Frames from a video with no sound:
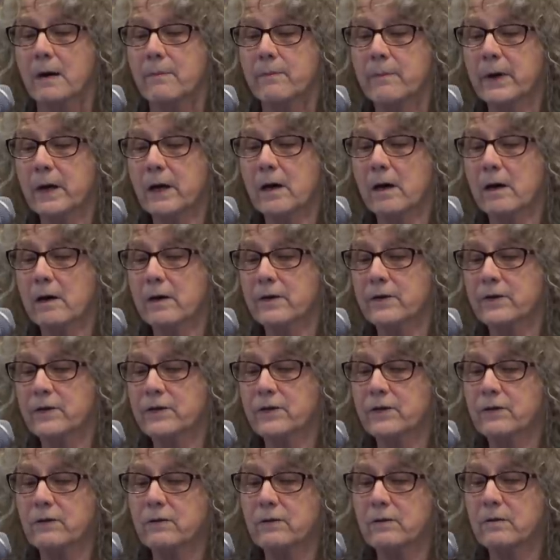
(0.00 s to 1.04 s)

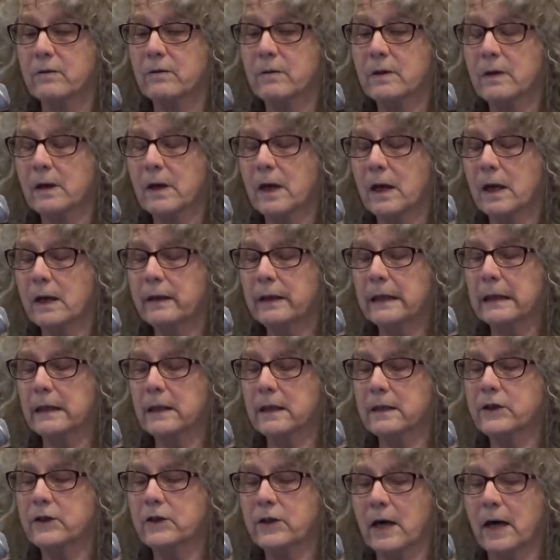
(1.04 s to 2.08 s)
because I think
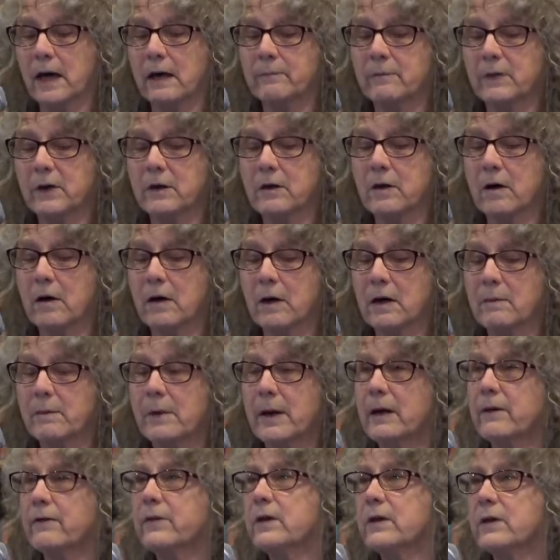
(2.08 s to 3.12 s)
it's time to talk
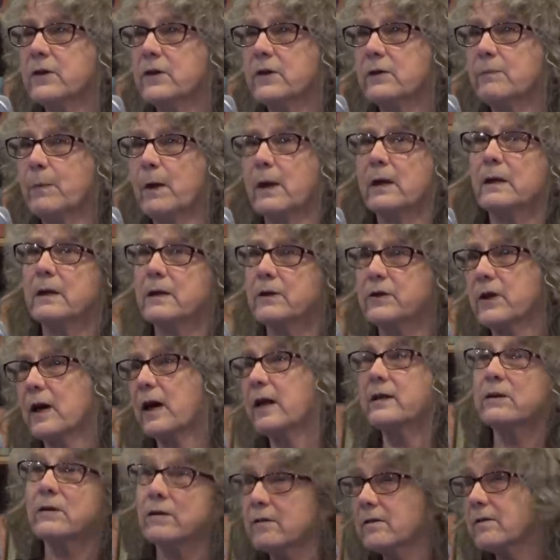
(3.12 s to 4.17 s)
about this, partly because
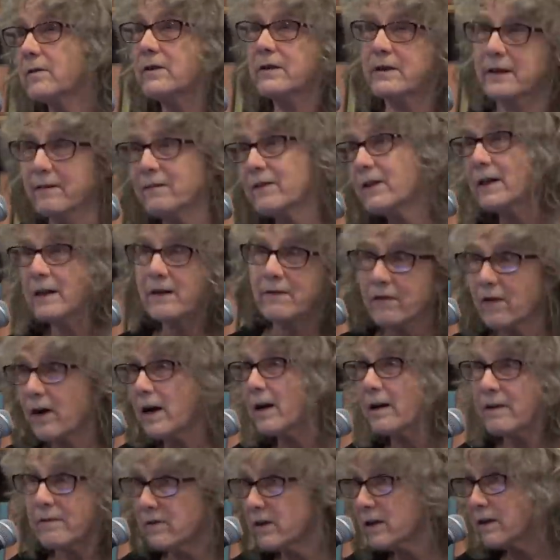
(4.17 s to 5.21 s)
I turned
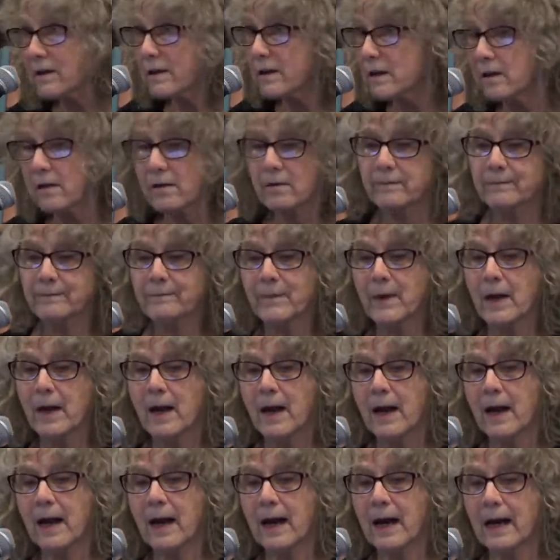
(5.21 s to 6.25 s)
75 this year.
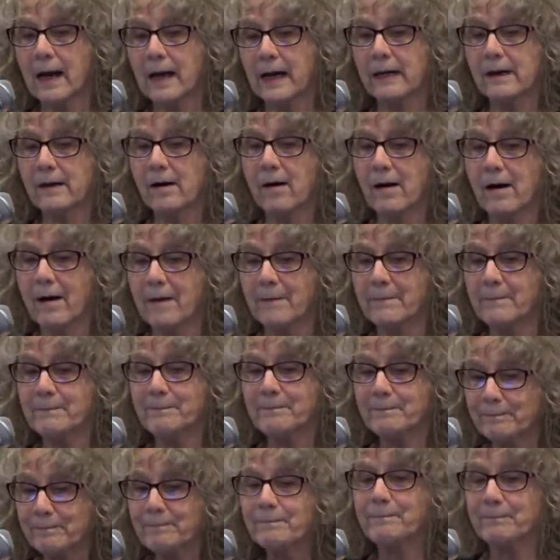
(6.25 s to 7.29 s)
And um,
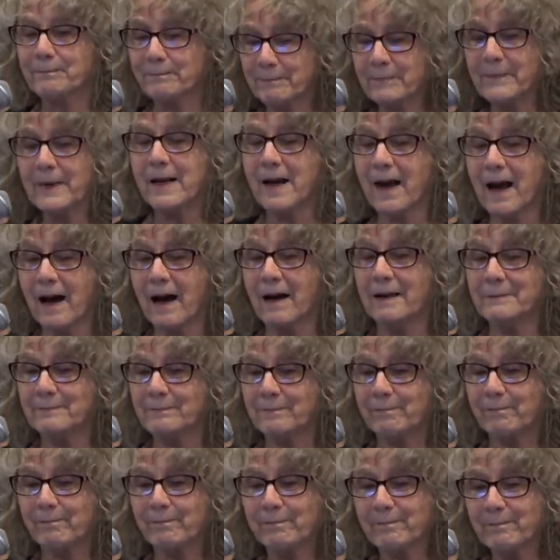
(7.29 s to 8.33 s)

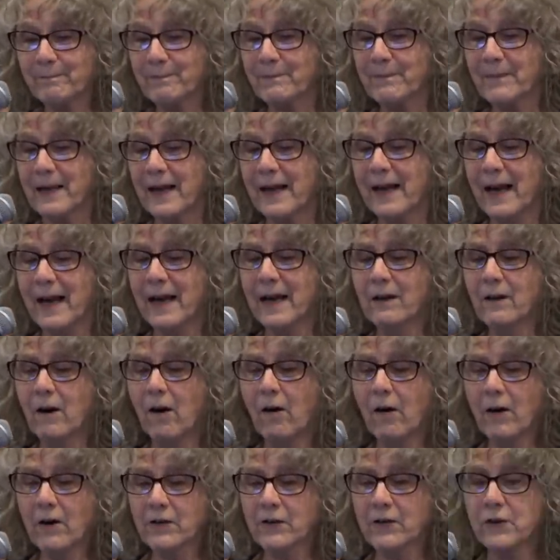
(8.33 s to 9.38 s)
yeah, and
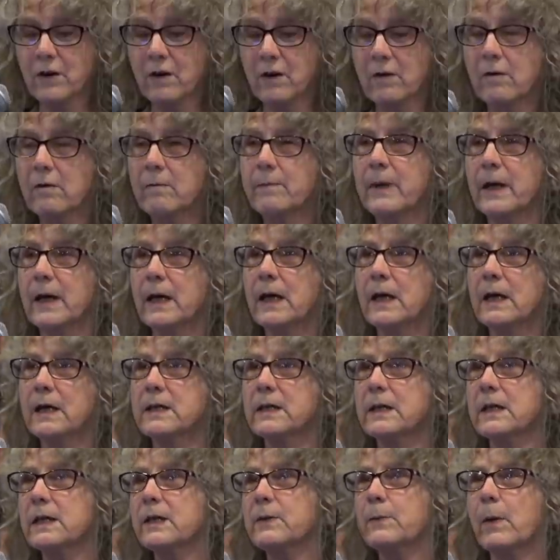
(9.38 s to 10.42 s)
also
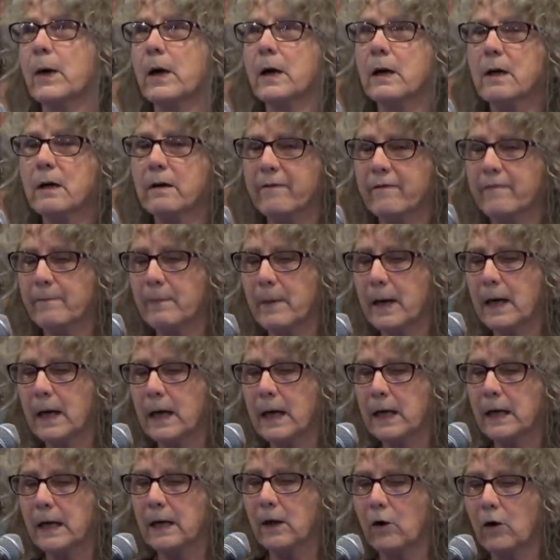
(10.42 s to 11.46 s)
because it's part of
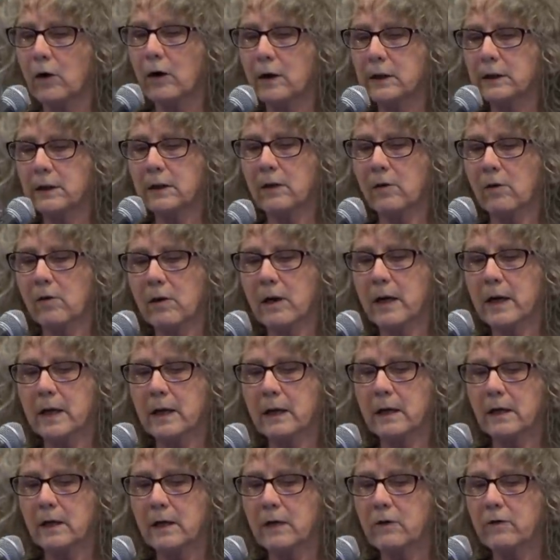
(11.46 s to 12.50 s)
my
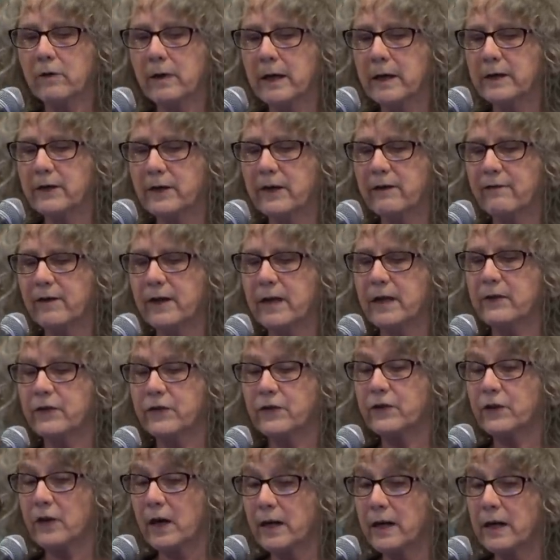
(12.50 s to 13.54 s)
ongoing creativity
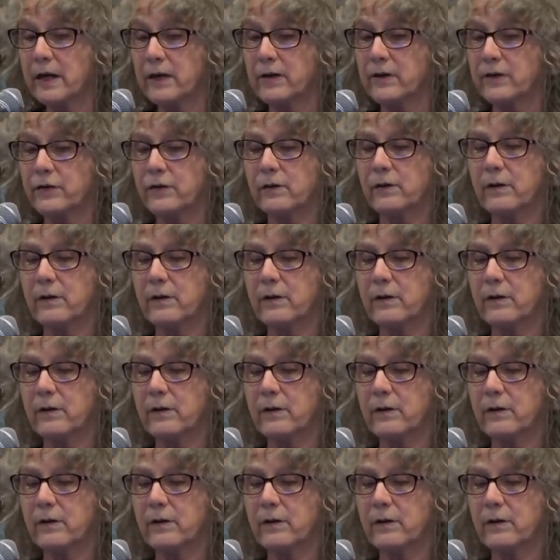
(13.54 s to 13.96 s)
studies